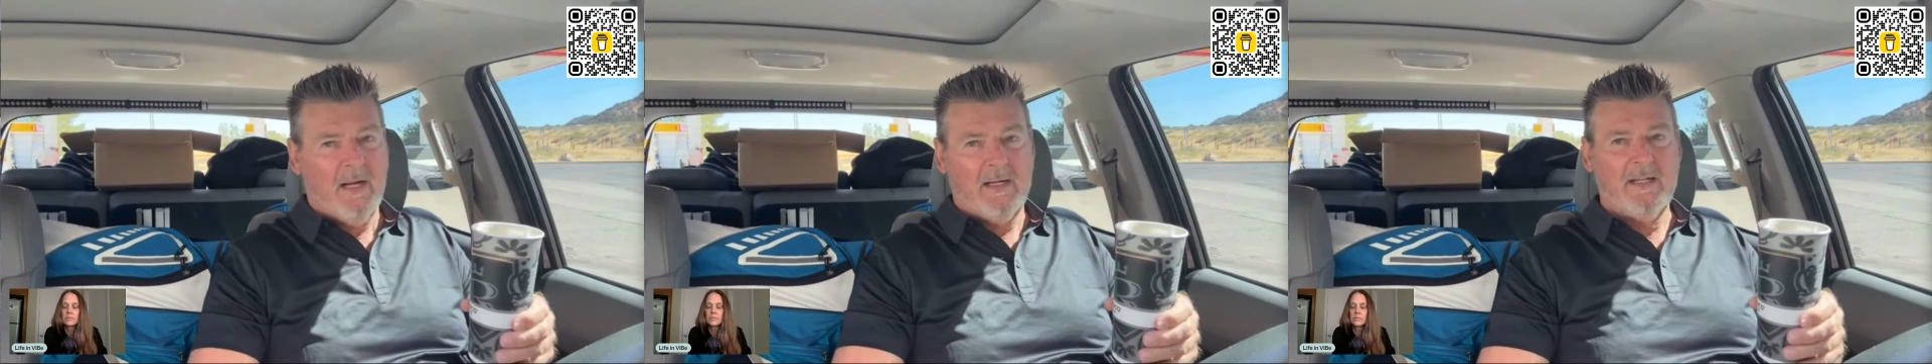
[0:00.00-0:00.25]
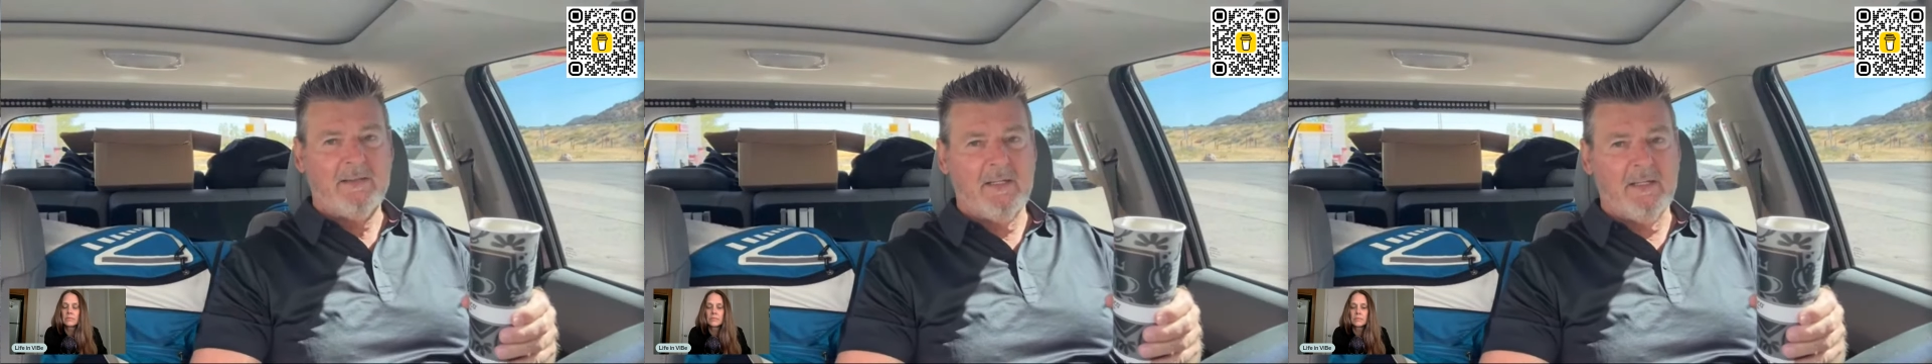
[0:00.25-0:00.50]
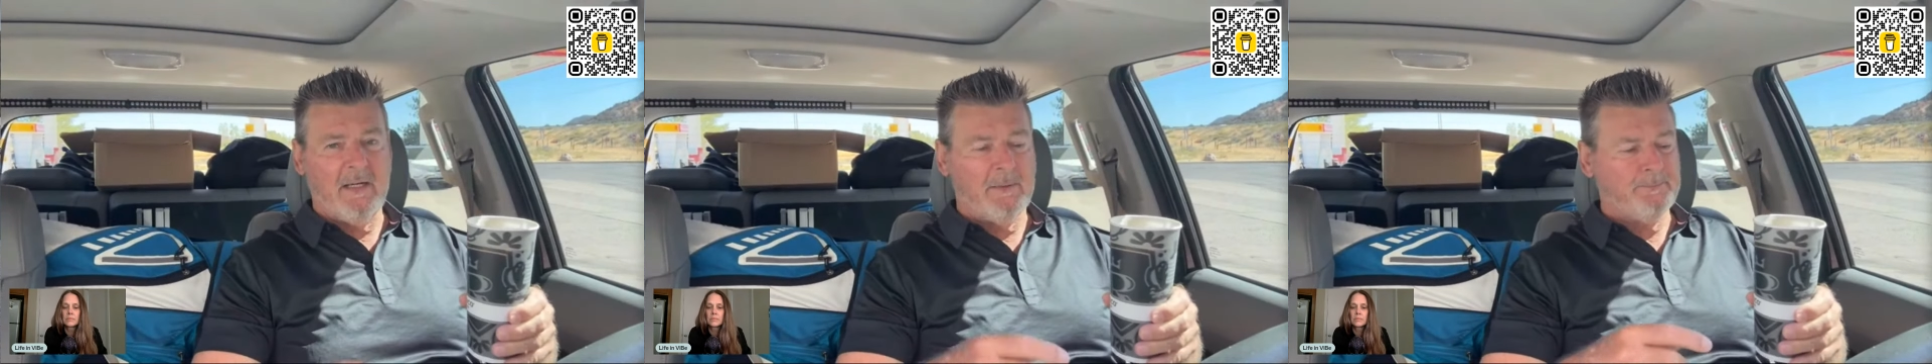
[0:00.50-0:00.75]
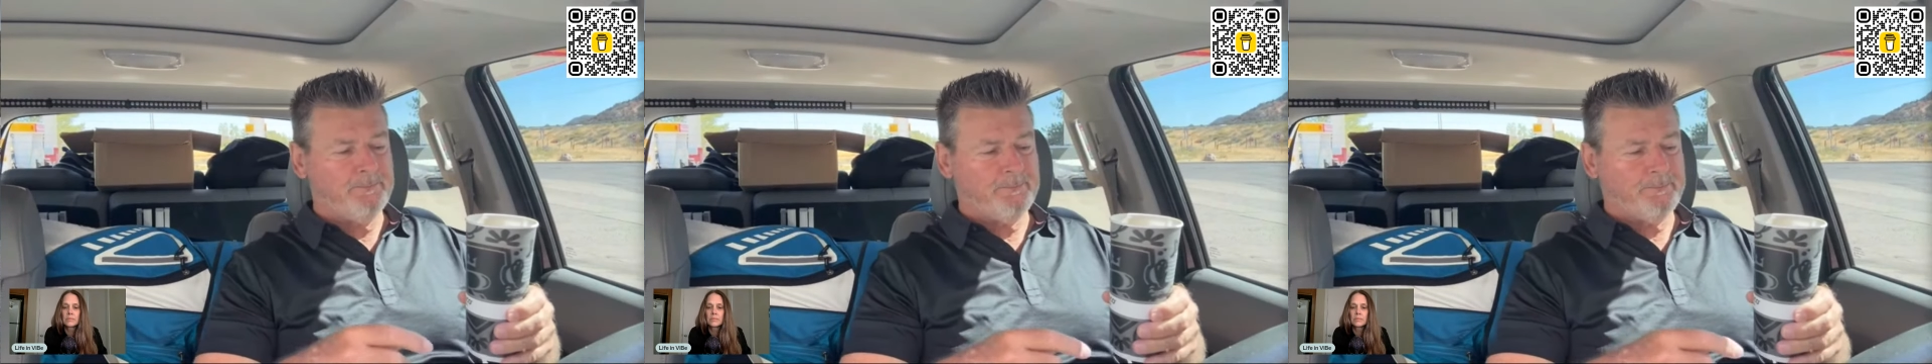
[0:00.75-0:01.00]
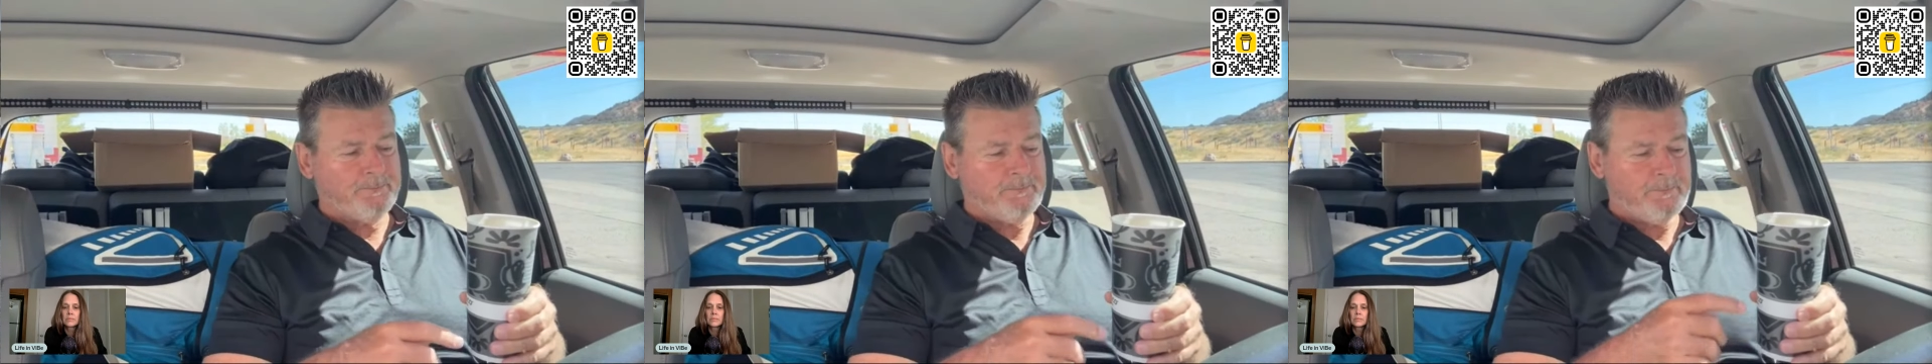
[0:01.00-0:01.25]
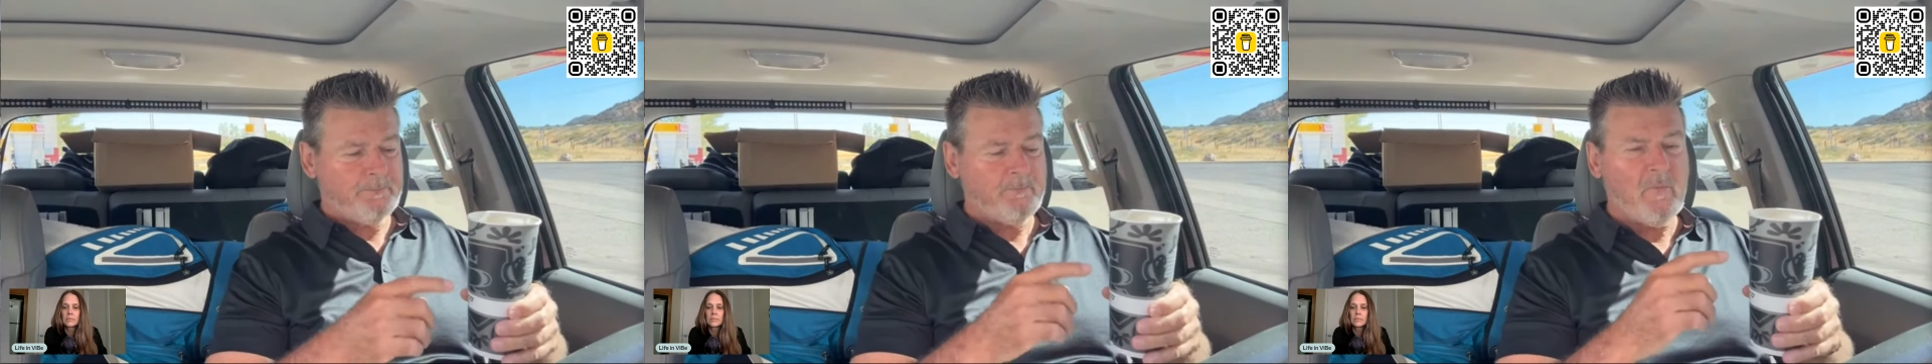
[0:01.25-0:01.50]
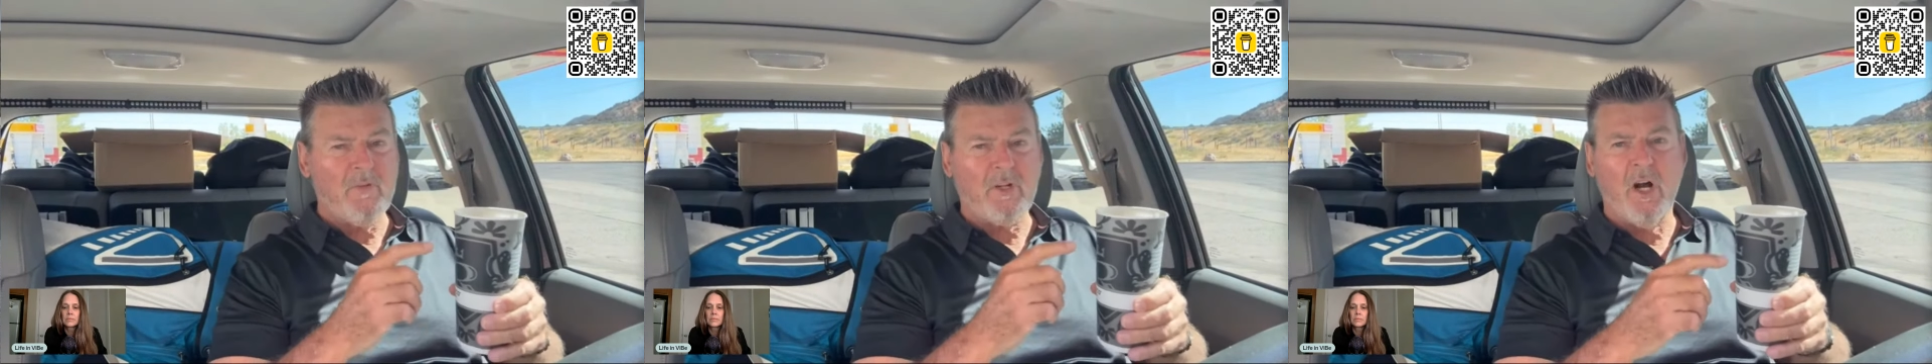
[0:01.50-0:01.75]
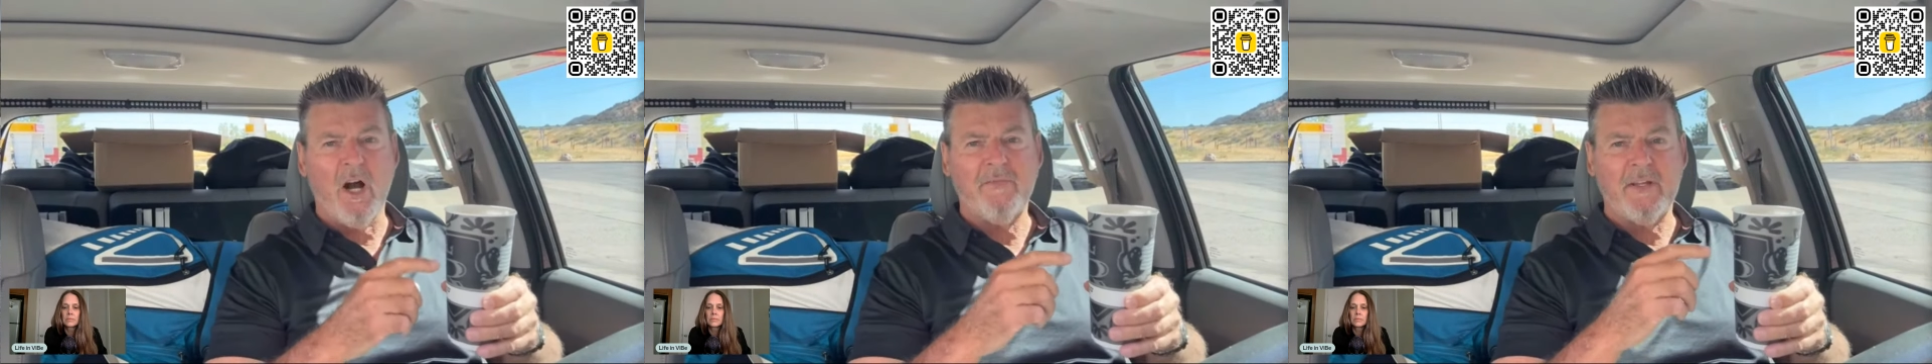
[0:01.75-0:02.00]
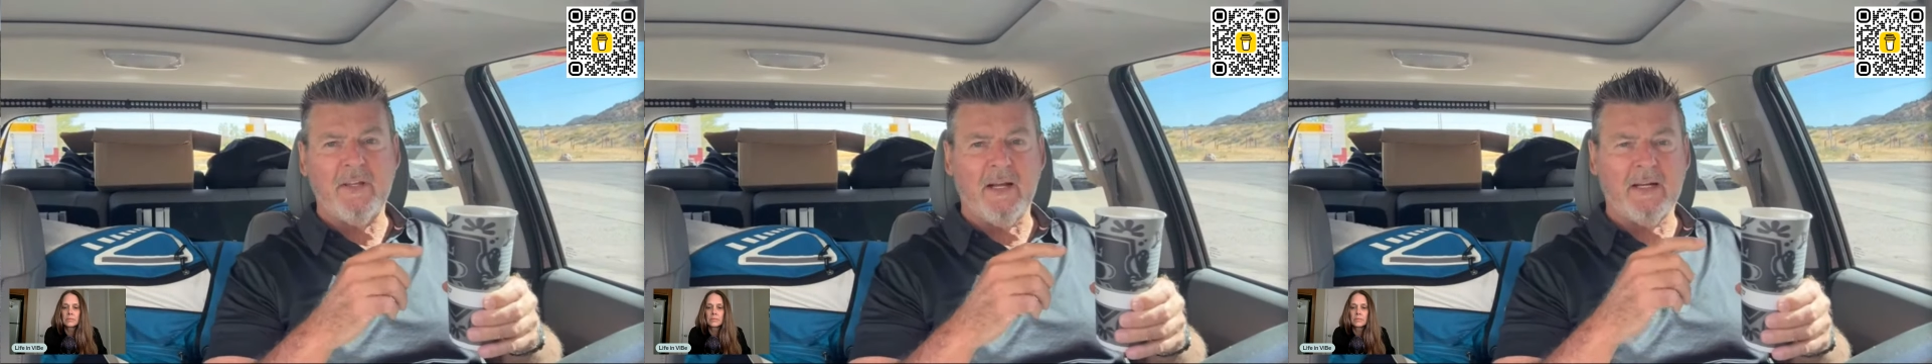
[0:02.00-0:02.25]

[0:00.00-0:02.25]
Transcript: I got the um, the coffee.